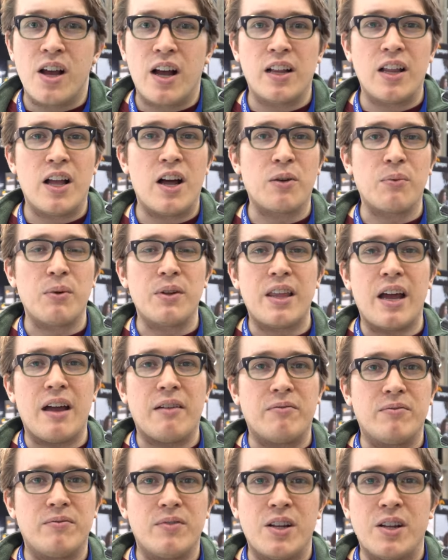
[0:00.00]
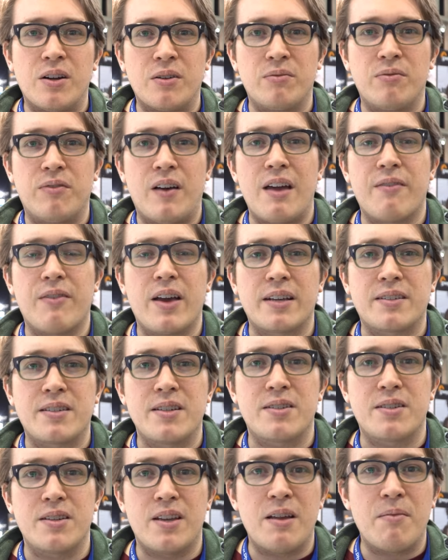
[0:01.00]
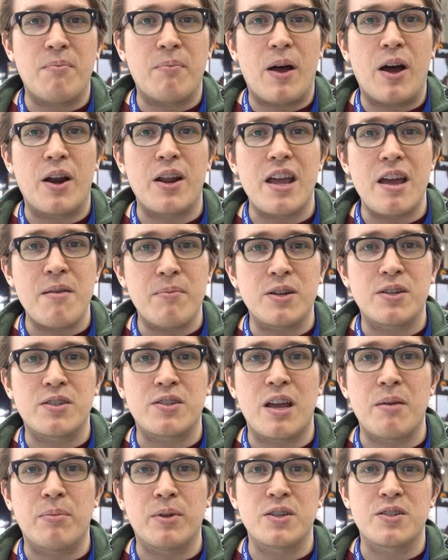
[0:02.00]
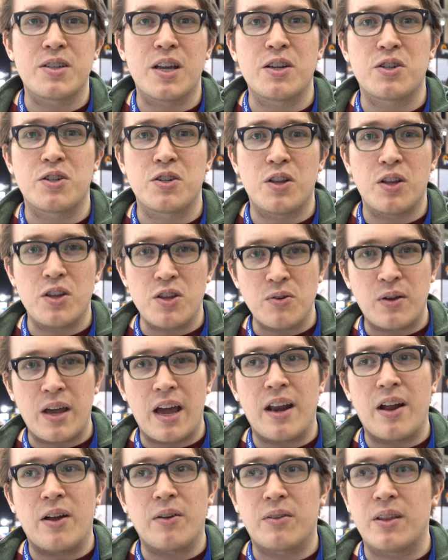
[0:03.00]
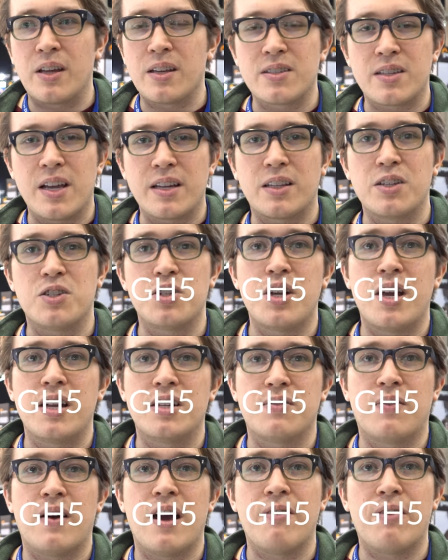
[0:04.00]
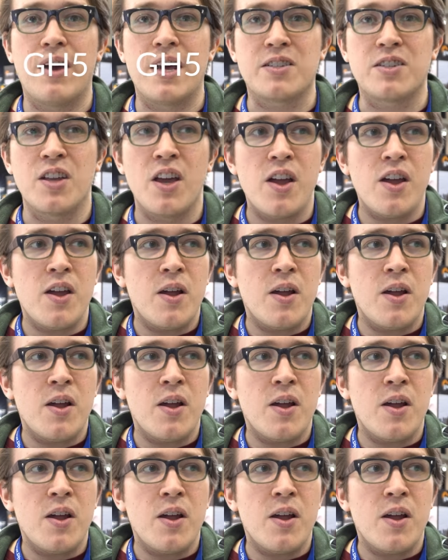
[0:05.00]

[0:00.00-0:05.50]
along with that, you know, five-axis in-body image stabilization that you get on things like the G H five S.